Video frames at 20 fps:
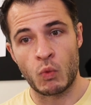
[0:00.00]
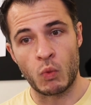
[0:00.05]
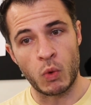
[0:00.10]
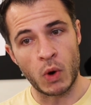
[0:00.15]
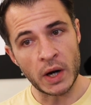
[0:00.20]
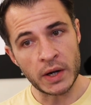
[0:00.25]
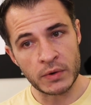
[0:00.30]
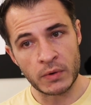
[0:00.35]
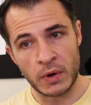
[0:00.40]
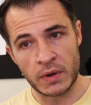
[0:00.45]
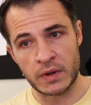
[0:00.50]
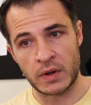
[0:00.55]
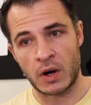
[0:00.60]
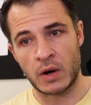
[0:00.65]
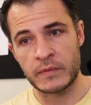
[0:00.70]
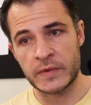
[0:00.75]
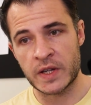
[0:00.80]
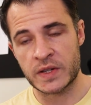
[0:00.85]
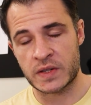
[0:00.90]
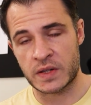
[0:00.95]
one rather
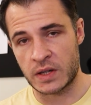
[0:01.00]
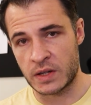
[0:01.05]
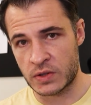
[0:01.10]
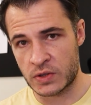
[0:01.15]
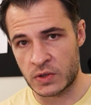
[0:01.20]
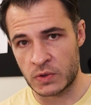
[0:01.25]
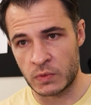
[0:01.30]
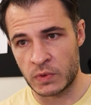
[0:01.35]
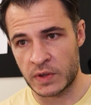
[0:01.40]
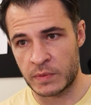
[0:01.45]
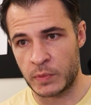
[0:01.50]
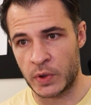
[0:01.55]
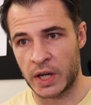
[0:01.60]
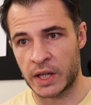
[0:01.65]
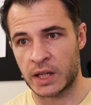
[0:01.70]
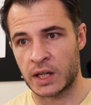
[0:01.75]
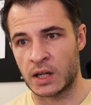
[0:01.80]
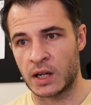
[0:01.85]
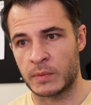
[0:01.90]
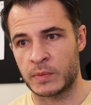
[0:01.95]
obvious issue with
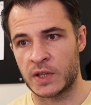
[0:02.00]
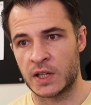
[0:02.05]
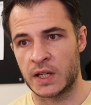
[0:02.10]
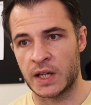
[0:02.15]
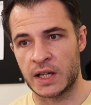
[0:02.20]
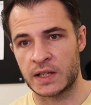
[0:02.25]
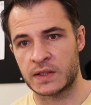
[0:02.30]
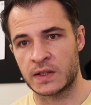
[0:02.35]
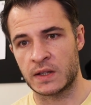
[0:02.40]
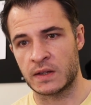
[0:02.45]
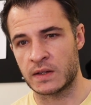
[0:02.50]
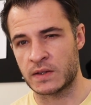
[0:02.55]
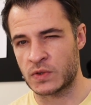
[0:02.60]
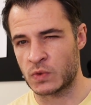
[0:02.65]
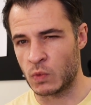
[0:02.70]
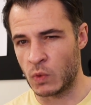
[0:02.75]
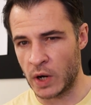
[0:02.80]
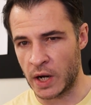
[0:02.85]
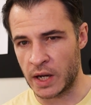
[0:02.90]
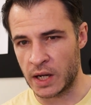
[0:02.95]
breaking up the data in
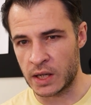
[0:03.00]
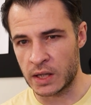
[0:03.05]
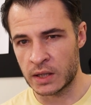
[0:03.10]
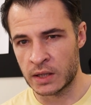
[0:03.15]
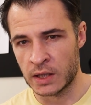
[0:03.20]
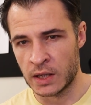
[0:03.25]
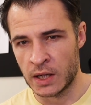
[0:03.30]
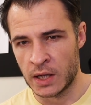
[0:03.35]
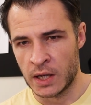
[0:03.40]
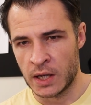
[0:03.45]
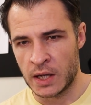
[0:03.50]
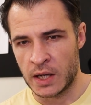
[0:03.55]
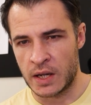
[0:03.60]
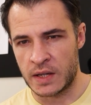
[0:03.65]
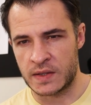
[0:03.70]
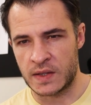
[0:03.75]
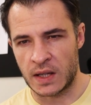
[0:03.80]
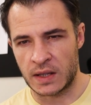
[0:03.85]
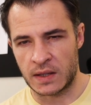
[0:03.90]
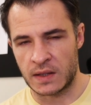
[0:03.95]
this way
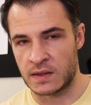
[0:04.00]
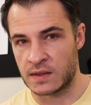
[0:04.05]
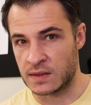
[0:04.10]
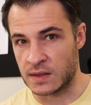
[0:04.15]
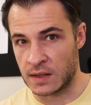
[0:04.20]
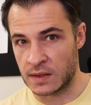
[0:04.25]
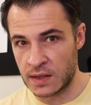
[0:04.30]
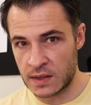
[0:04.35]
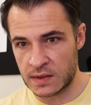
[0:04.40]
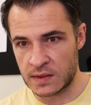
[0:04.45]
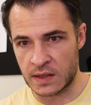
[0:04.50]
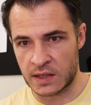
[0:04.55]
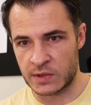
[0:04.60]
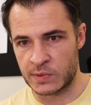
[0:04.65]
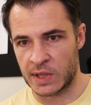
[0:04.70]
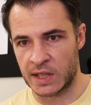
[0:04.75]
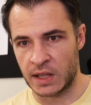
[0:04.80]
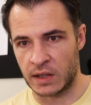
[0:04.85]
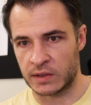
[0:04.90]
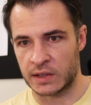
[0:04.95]
is that the statistics
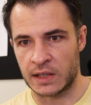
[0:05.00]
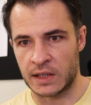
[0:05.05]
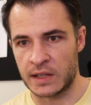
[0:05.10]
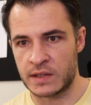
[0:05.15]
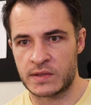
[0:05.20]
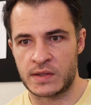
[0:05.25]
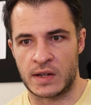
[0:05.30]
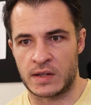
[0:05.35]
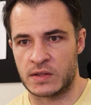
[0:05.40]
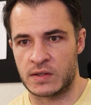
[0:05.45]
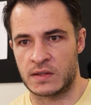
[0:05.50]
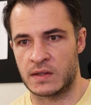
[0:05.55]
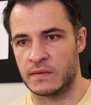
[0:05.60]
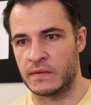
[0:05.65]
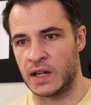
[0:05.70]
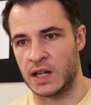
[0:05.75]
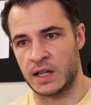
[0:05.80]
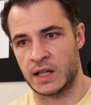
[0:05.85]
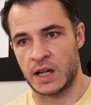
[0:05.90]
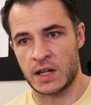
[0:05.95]
we calculate, such as the
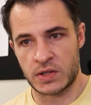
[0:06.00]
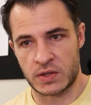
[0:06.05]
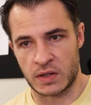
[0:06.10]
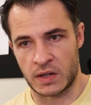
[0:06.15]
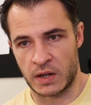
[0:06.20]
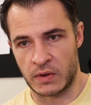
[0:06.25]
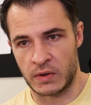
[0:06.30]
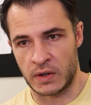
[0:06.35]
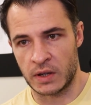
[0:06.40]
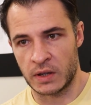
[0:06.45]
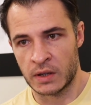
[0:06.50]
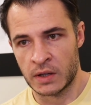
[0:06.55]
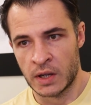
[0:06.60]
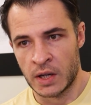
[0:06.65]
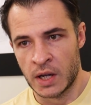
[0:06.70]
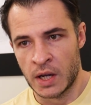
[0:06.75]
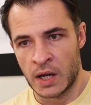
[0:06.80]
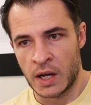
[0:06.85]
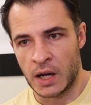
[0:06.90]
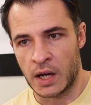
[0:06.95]
validation error,
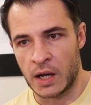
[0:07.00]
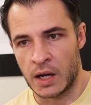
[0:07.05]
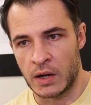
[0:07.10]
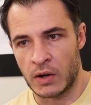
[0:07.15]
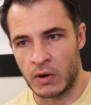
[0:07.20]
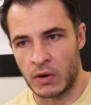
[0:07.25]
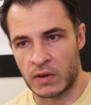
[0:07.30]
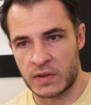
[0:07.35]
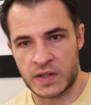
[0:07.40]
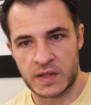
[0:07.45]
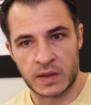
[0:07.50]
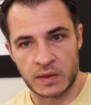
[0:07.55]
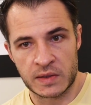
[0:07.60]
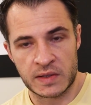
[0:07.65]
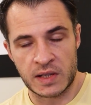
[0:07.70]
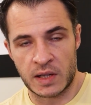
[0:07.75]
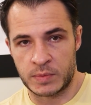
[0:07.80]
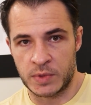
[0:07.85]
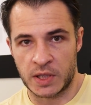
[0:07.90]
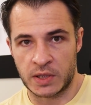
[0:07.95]
are still
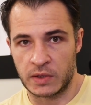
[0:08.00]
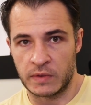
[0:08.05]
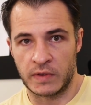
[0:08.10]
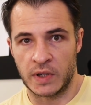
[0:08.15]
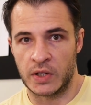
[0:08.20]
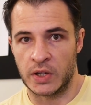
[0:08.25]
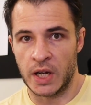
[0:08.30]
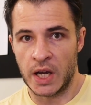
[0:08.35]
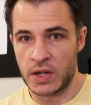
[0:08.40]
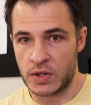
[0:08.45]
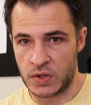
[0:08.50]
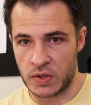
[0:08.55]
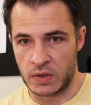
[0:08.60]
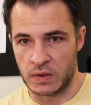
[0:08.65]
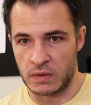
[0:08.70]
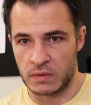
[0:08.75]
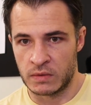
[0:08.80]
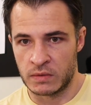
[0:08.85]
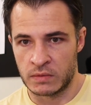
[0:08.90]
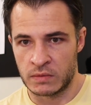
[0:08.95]
subject to
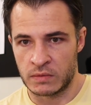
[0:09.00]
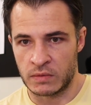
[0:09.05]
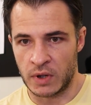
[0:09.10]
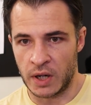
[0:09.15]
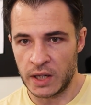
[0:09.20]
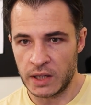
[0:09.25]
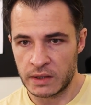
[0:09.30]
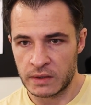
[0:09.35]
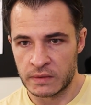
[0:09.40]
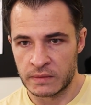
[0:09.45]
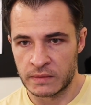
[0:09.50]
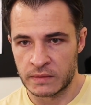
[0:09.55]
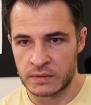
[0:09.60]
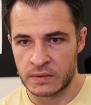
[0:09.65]
variation, right?